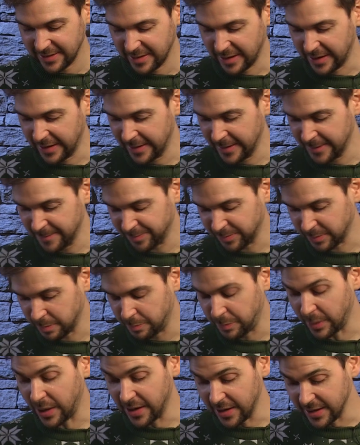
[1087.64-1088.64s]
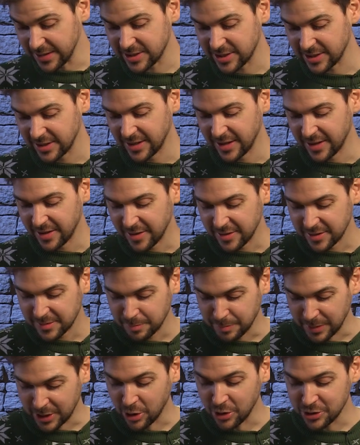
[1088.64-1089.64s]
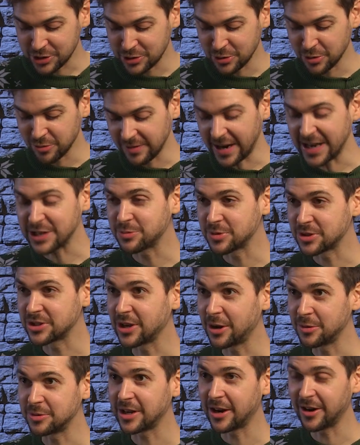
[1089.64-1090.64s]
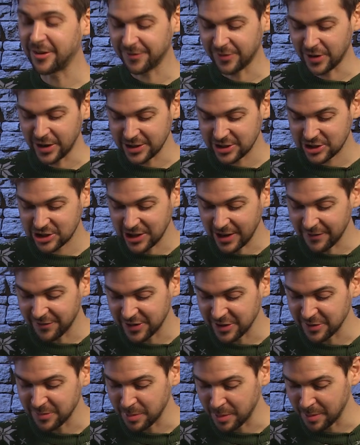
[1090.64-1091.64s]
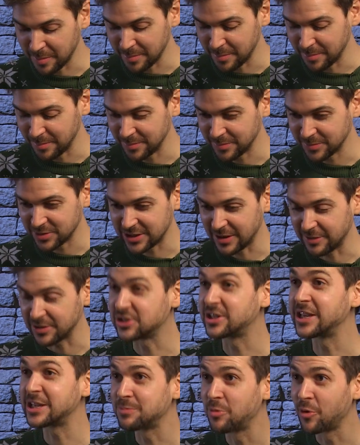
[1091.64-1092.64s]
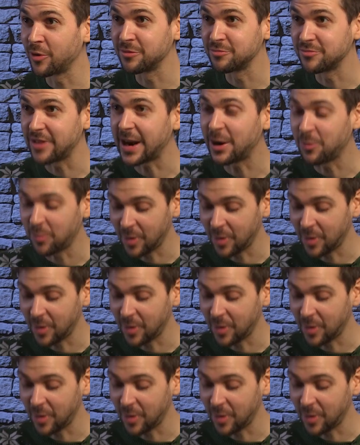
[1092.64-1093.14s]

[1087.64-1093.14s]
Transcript: But because your rats were so terrified, 6 more of them ran away.